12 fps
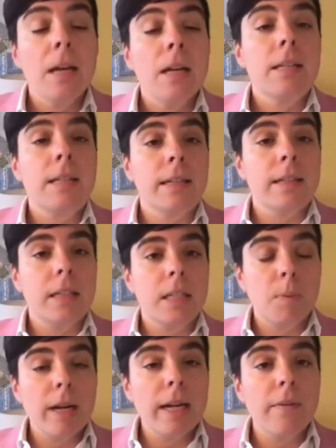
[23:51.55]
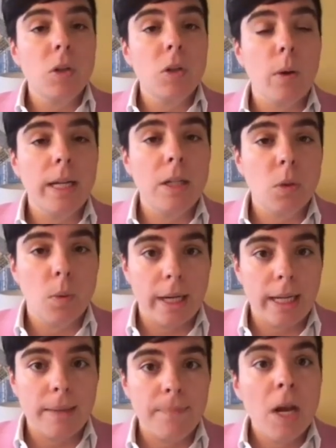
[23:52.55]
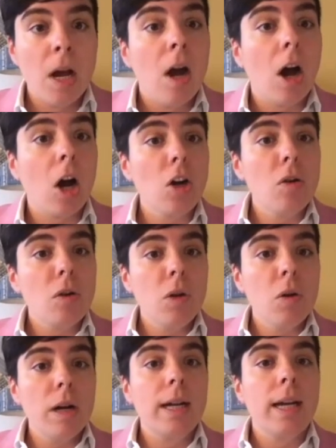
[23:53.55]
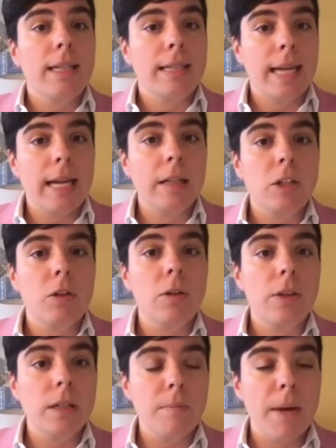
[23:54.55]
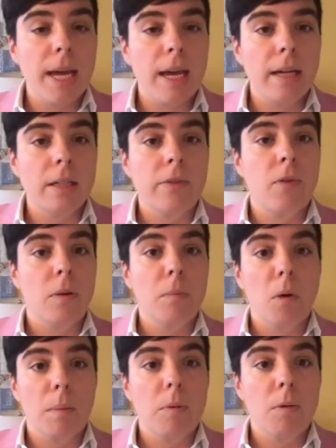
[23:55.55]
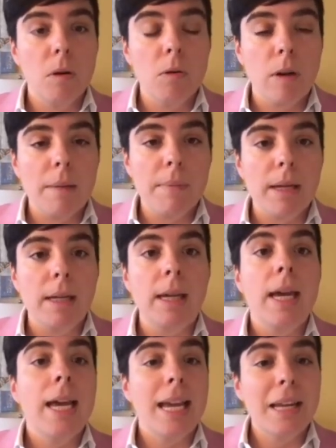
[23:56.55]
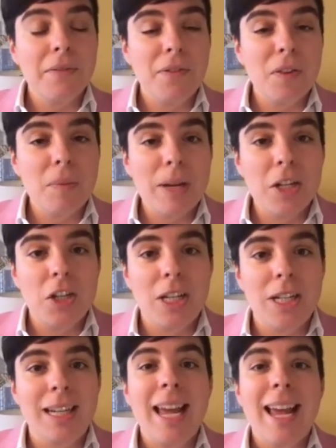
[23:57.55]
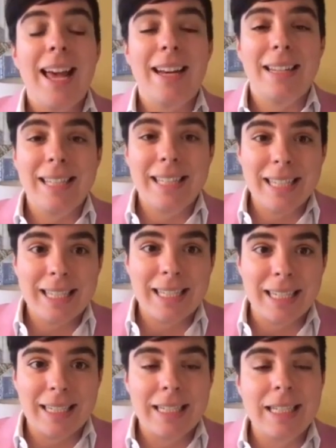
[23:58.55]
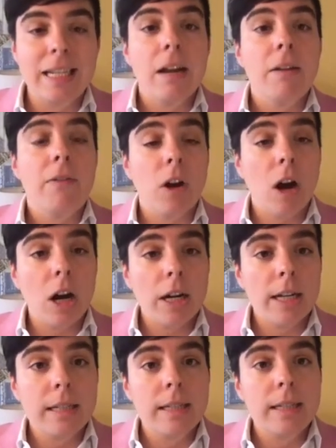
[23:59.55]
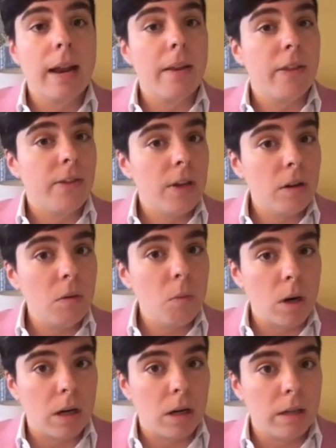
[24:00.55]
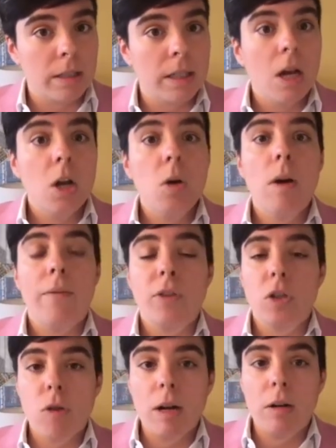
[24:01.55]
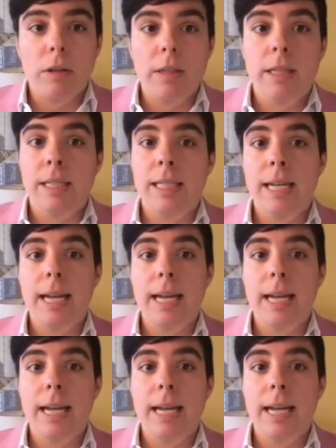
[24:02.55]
Since spring of 2020, Art New York has answered the demand for more programming, information, and assistance for artists and theater workers who have struggled to stay